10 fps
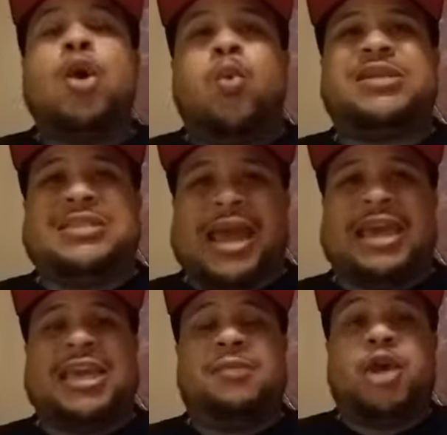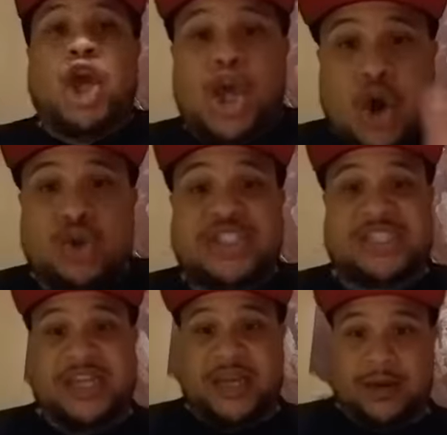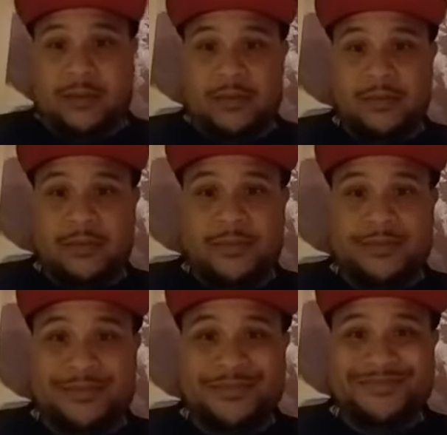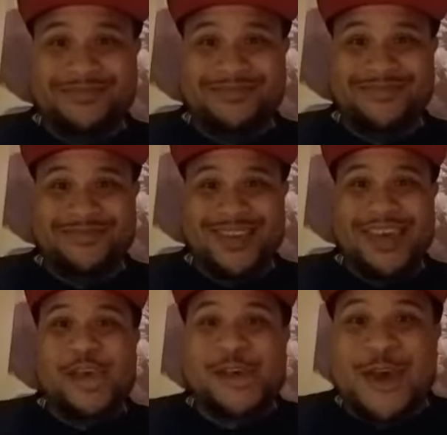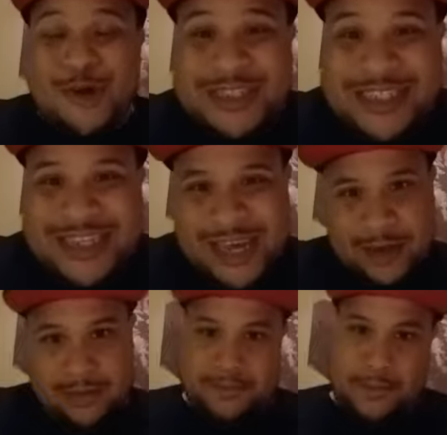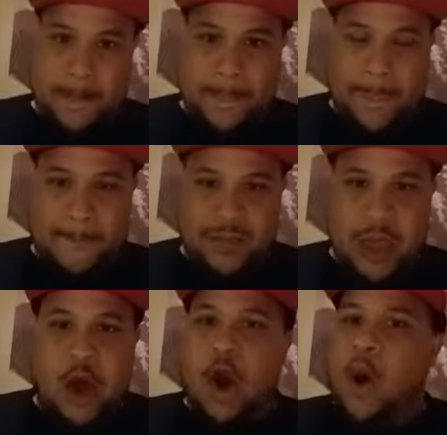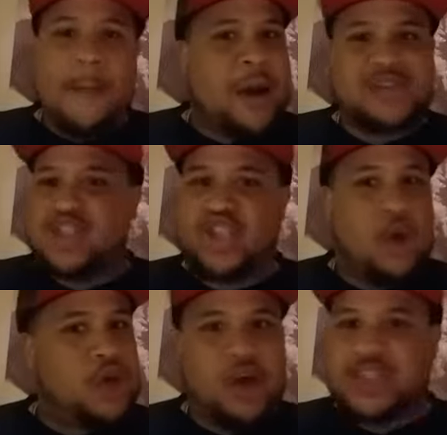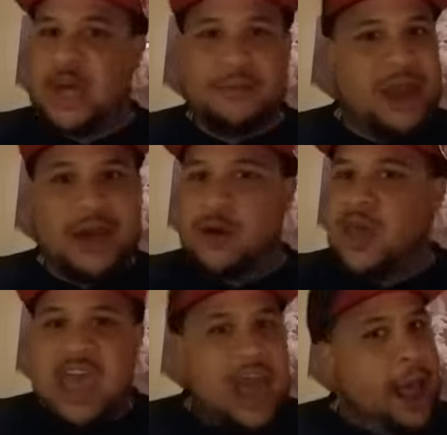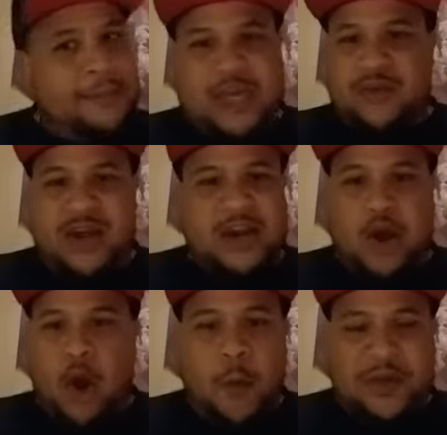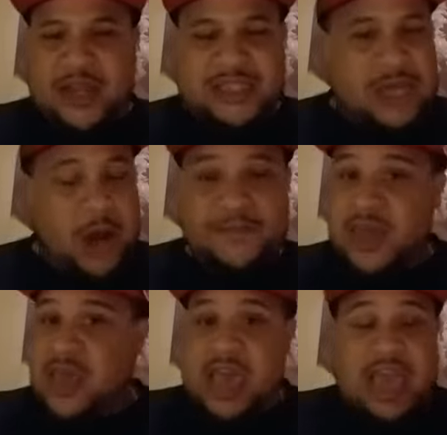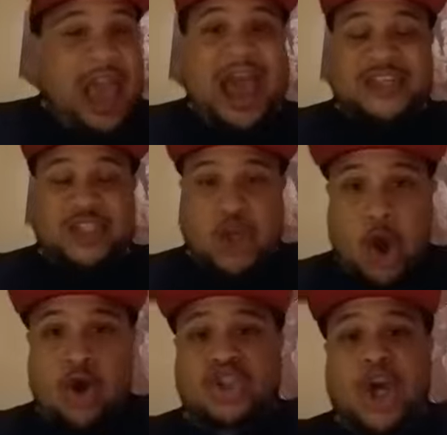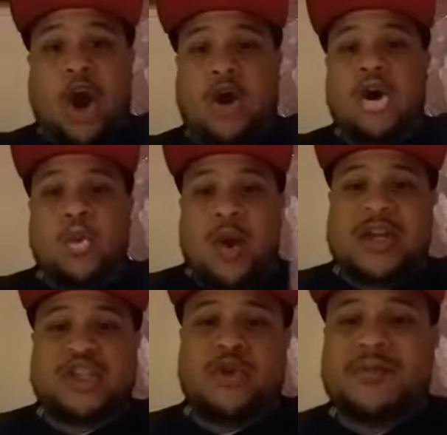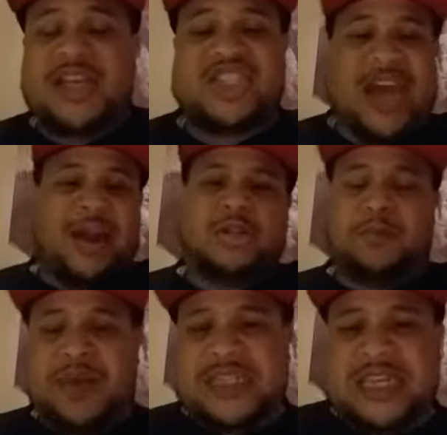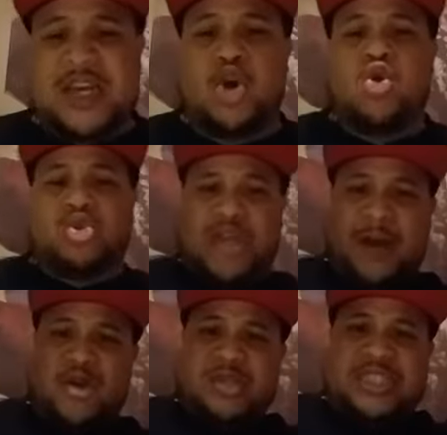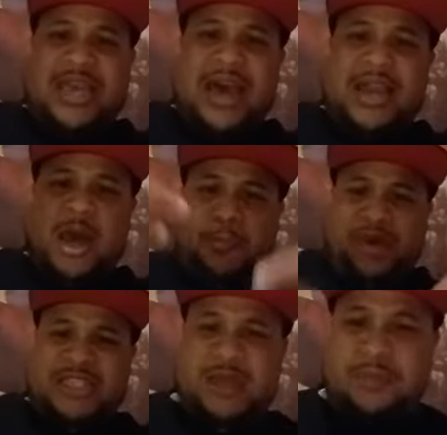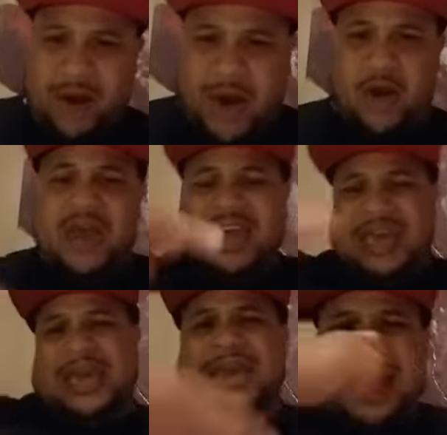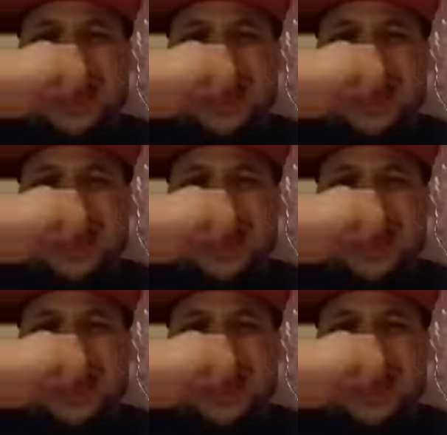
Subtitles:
was named Houston. Houston. Oh, I'm about to show y'all something now. I'm getting ready to open this up. I told y'all. What did you miss? Shout out to PT Goo, WCLM, Preston Brown in the